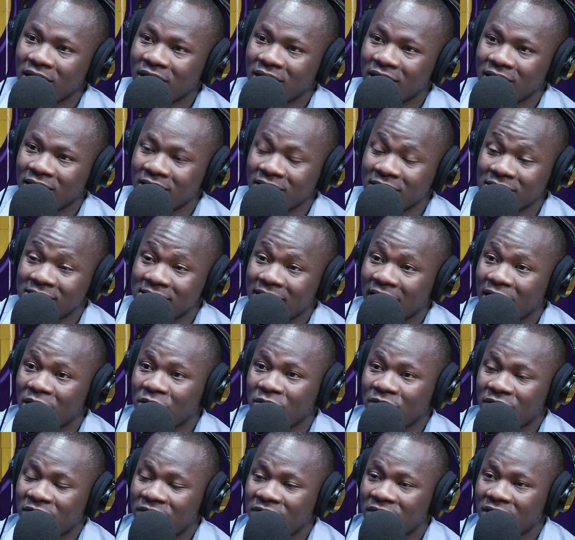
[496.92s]
this kind
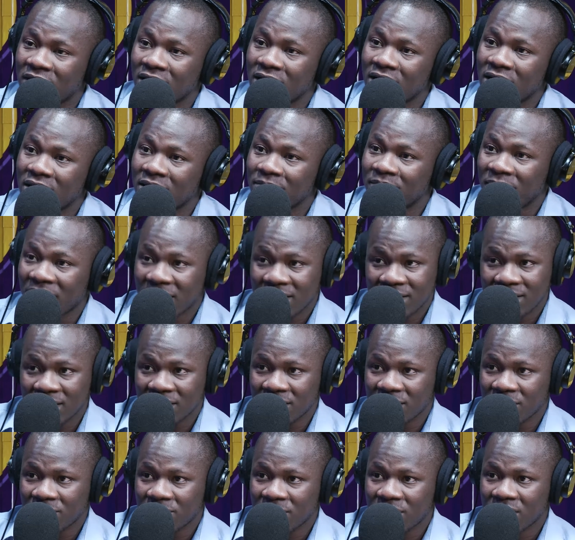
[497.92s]
of
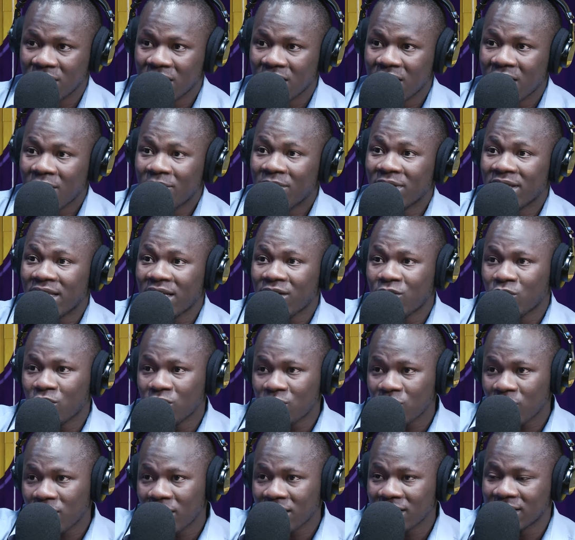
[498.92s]
partnerships. But then
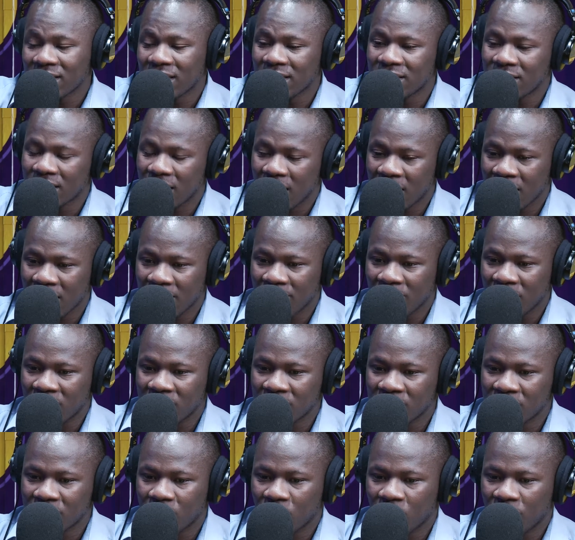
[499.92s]
also there's that
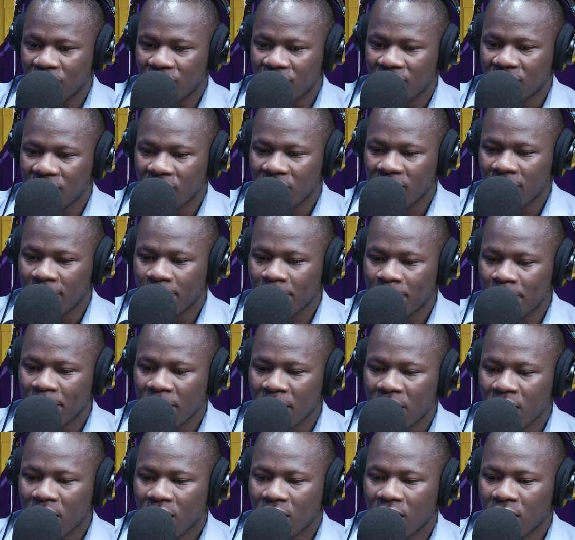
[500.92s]
element of
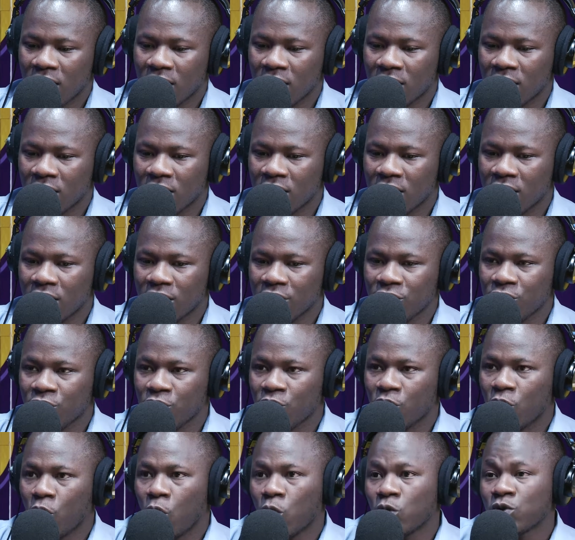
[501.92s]

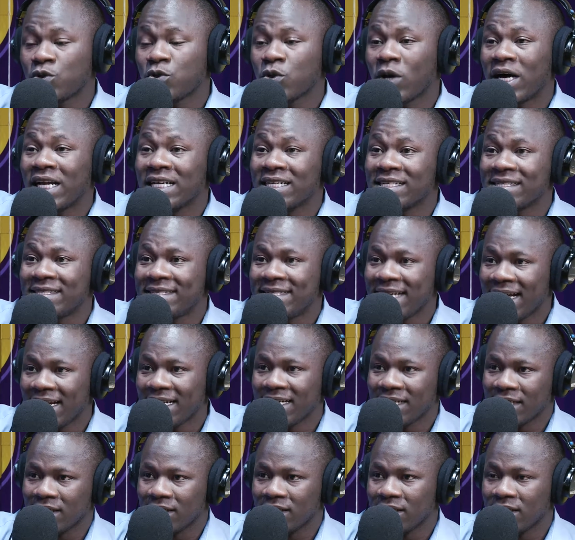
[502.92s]
also
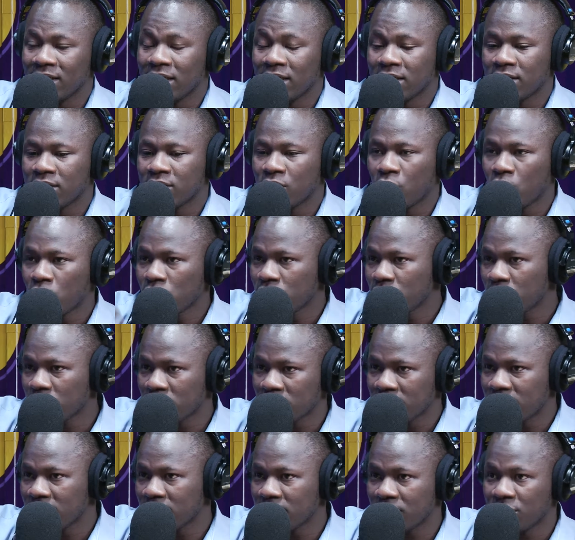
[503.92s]
understanding that also
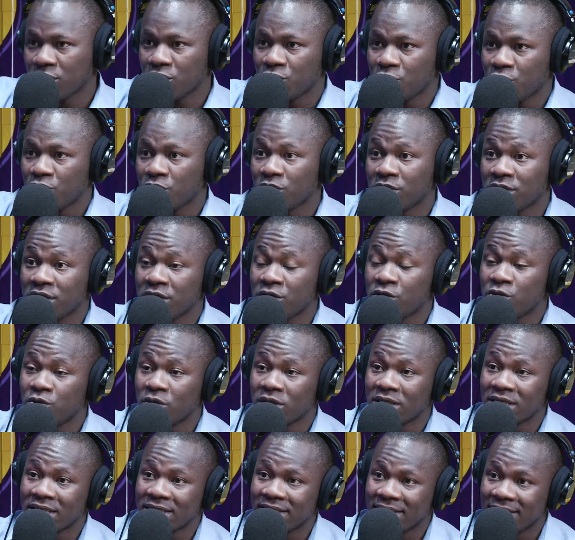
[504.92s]
these institutions need to
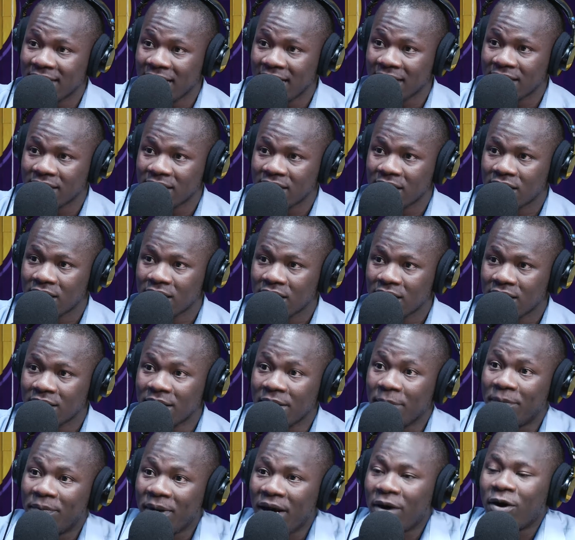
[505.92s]
understand
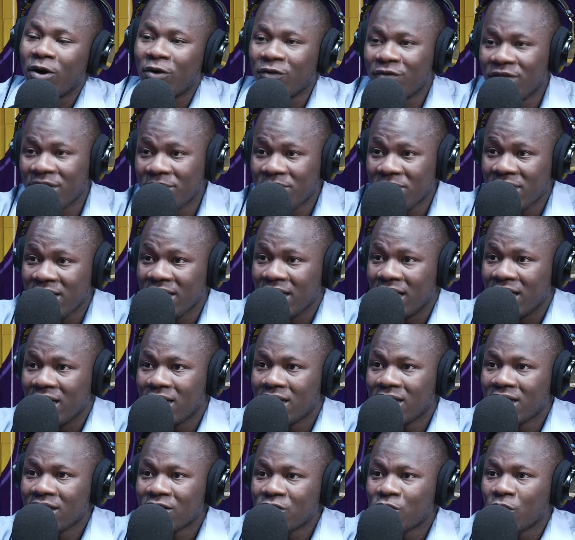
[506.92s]
the power of the media.
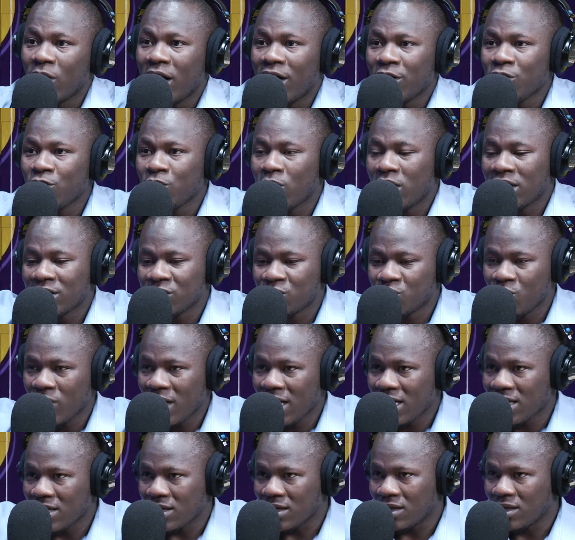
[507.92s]
So are you as
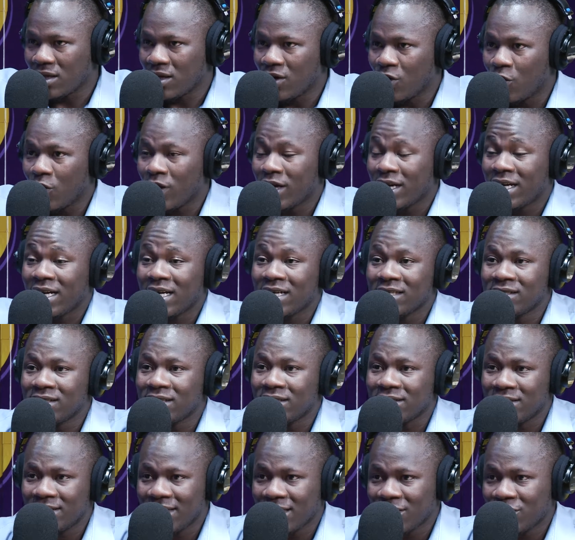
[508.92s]
well
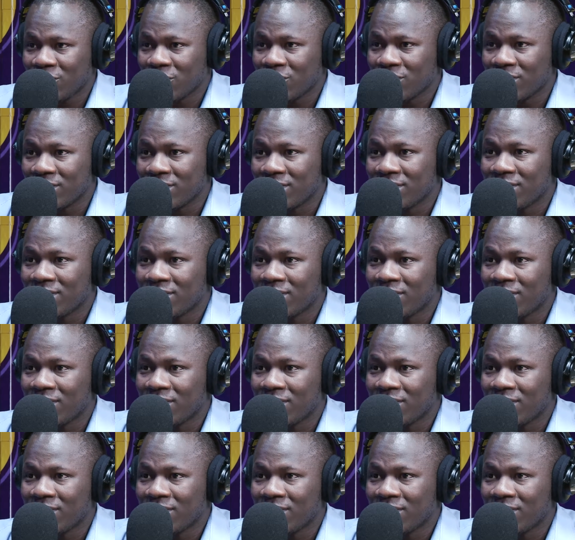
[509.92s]
organizing sessions